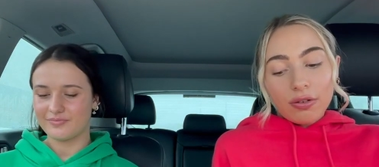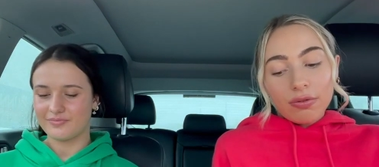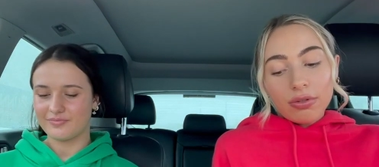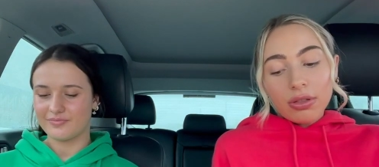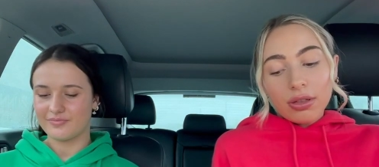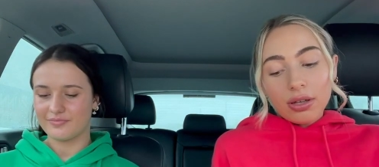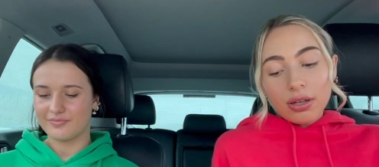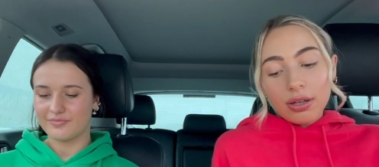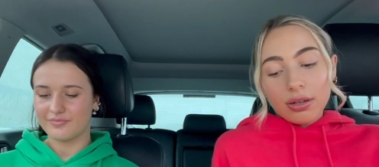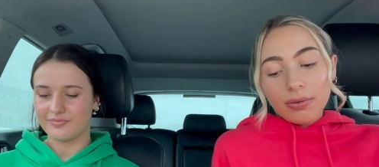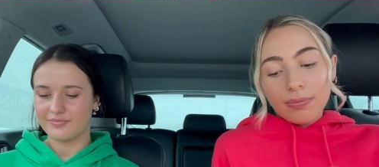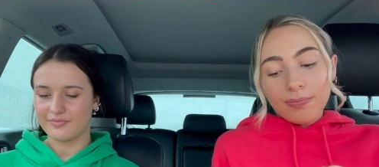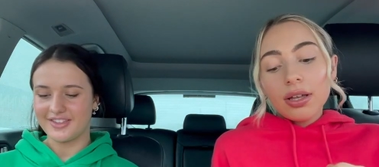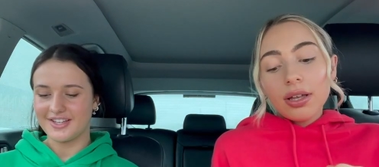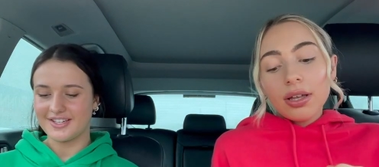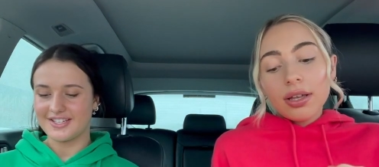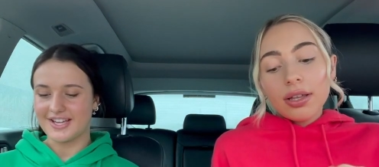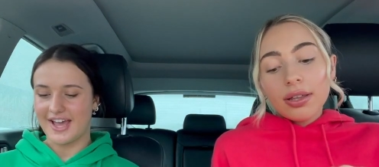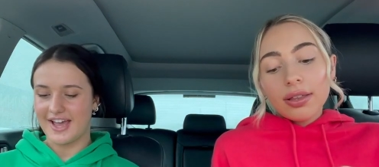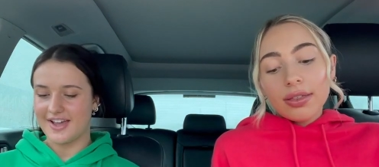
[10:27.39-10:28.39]
Speaker 1: of the
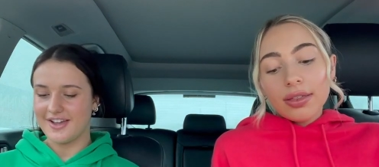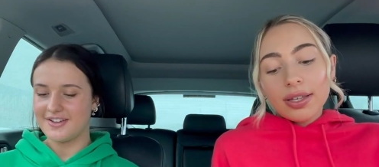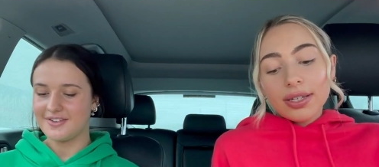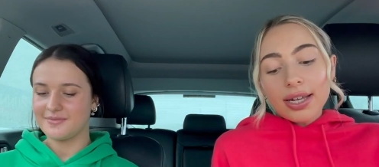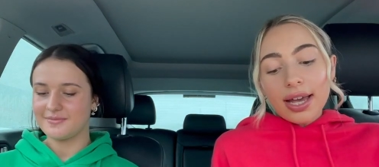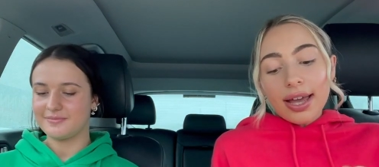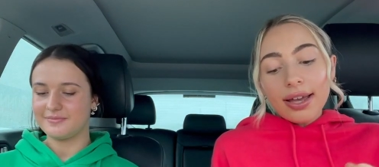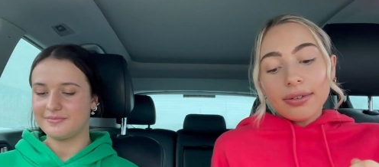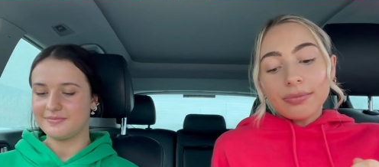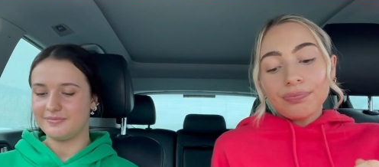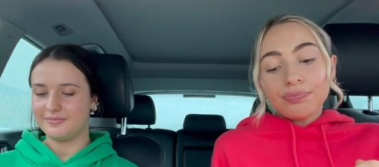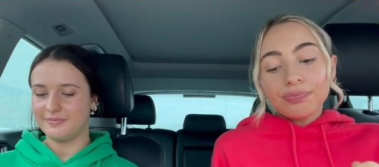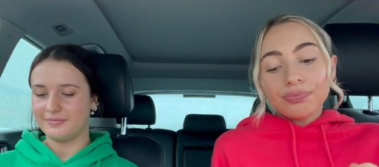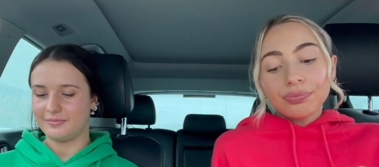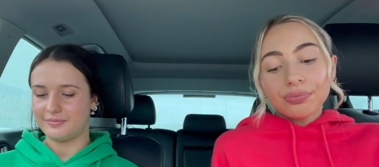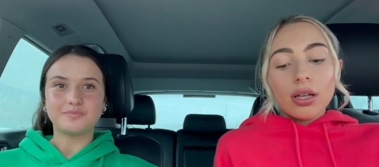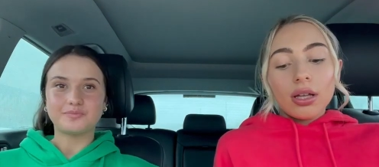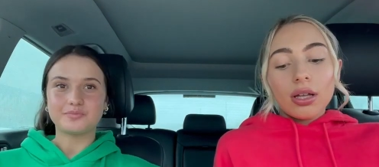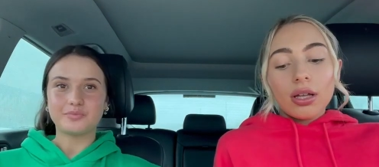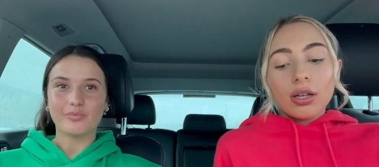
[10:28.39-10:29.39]
the day. The day.
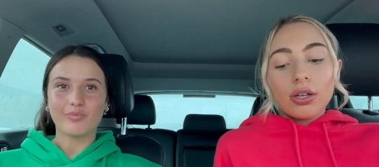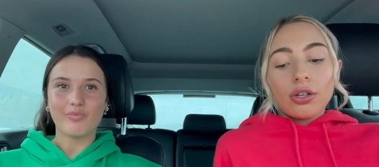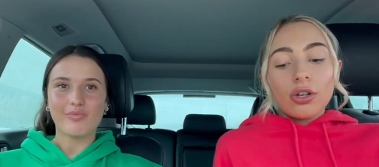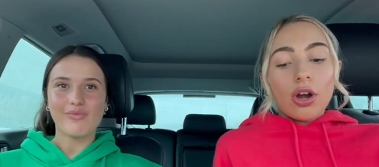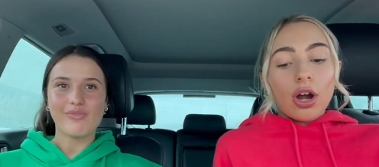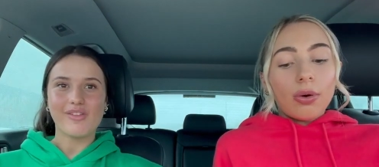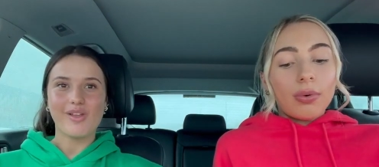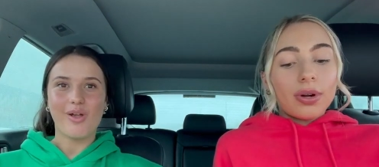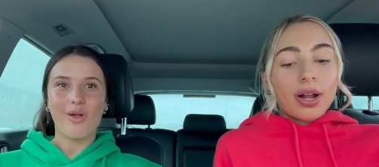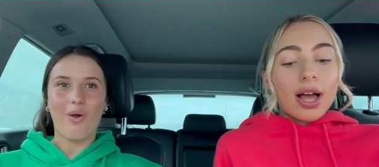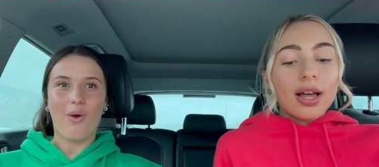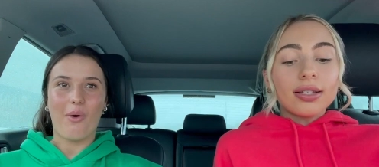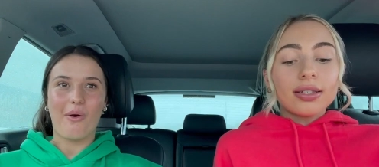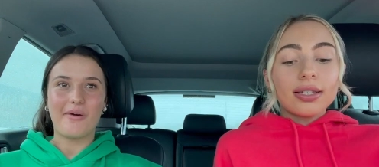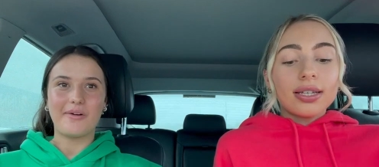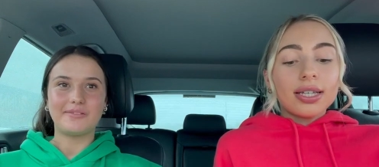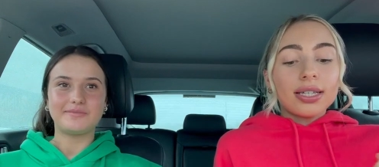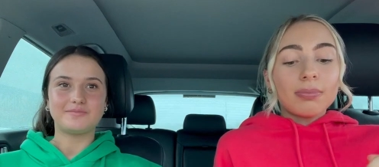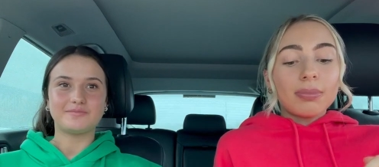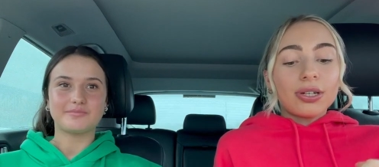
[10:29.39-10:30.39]
No one asked
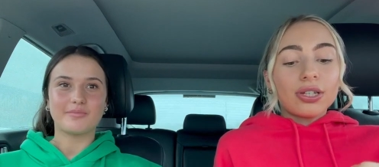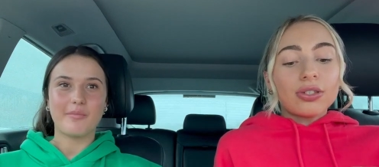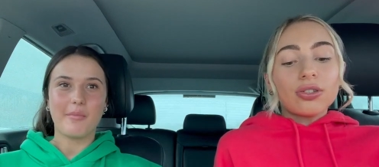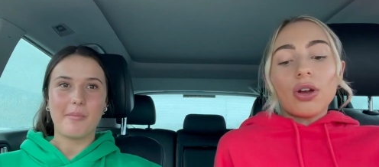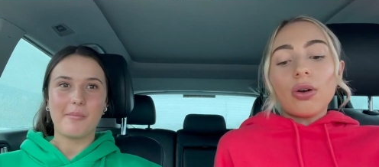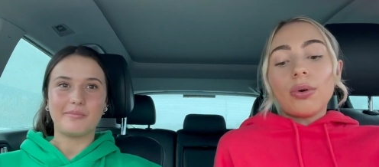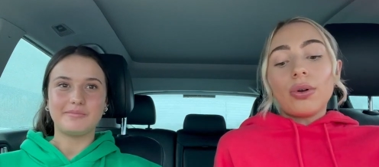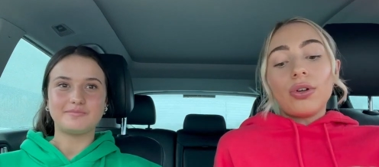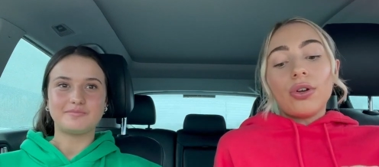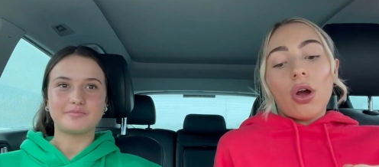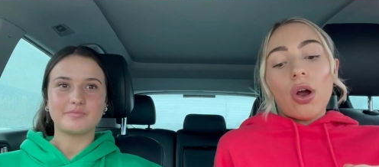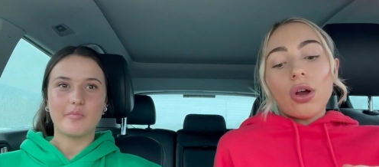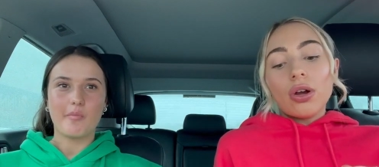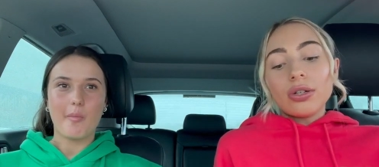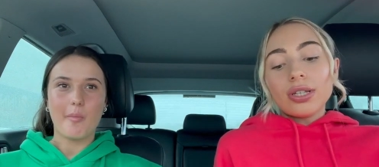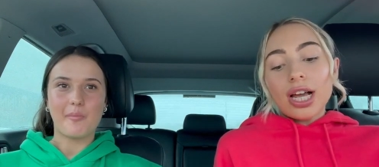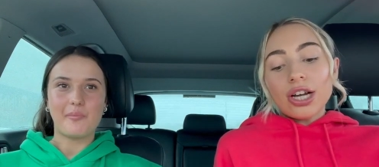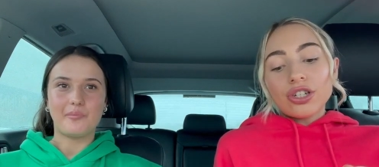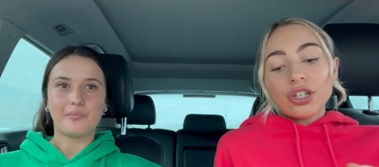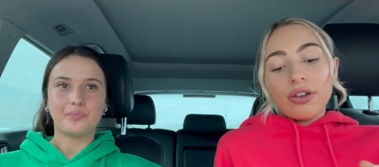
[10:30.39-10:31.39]
this because no one
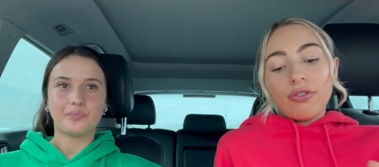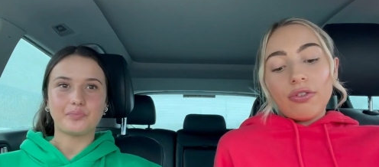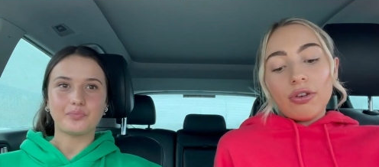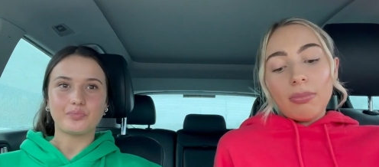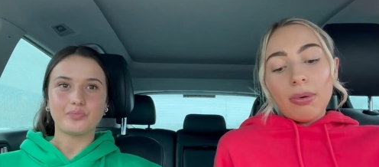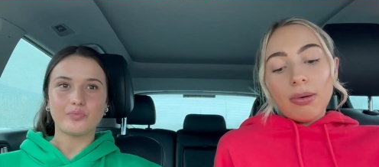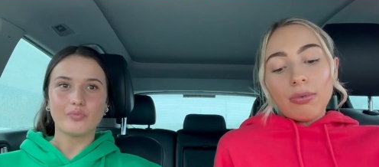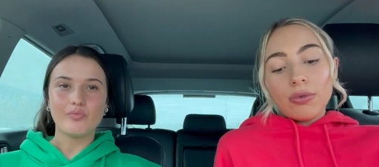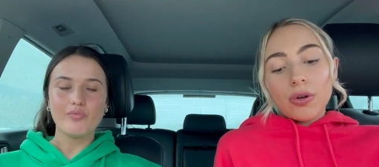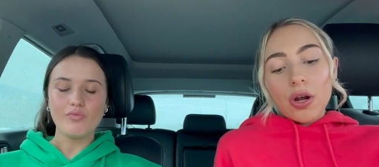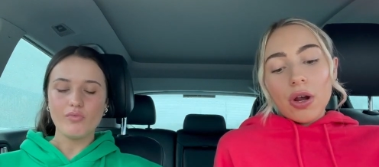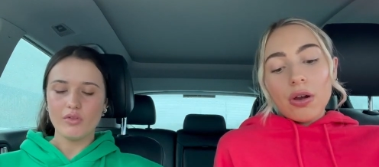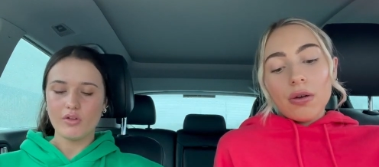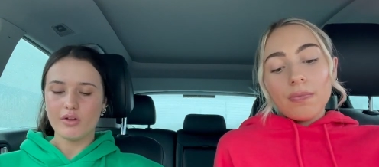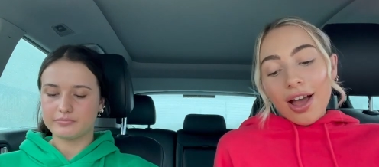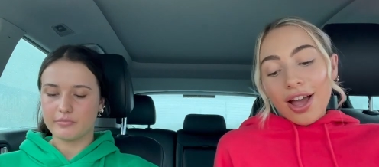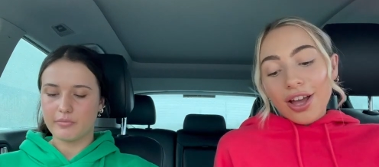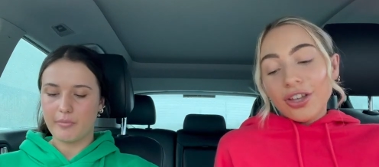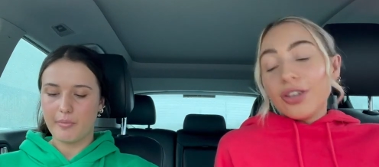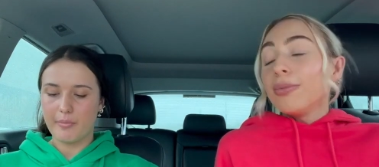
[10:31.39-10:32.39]
knows. Actually, a few people know.
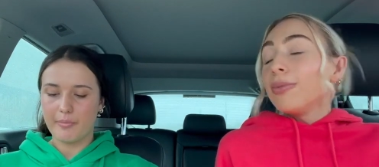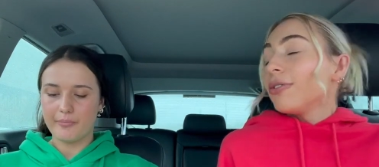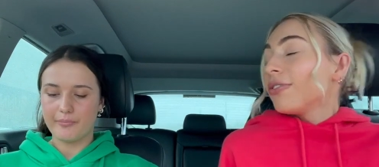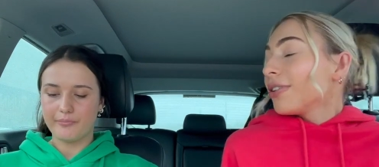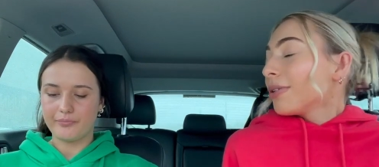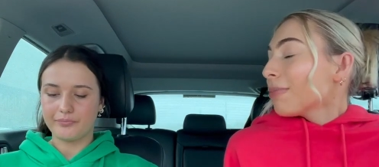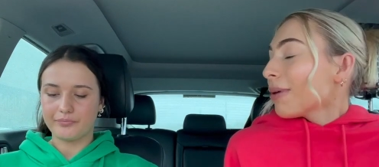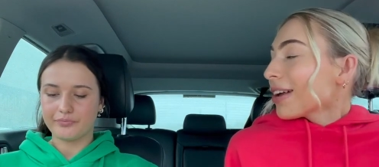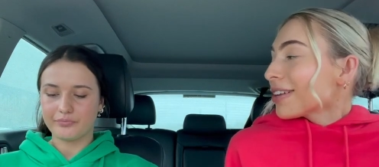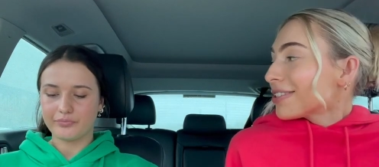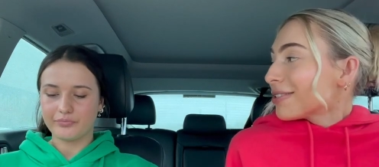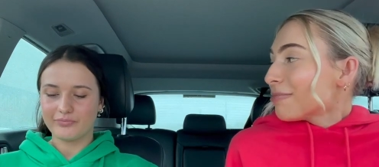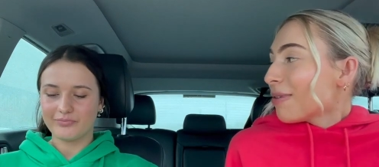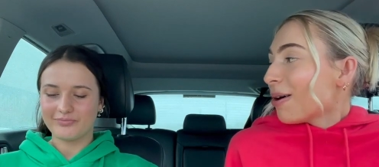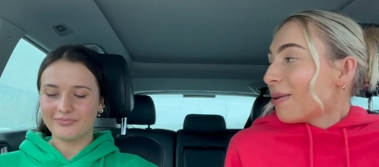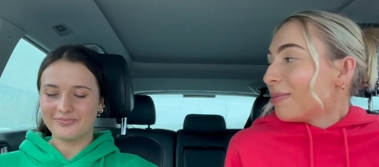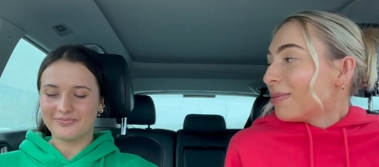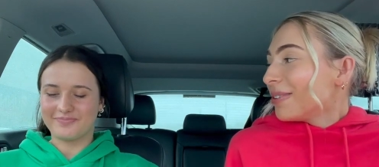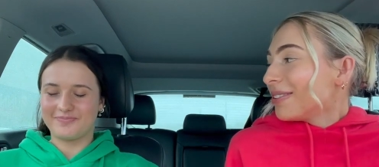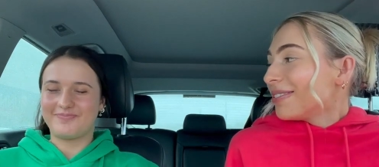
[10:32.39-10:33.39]
Are you moving back to
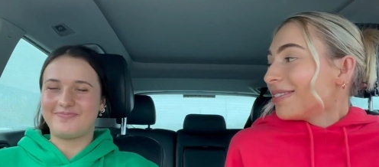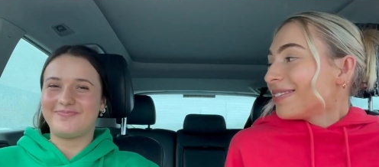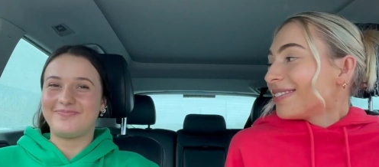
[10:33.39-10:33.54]
Melbourne?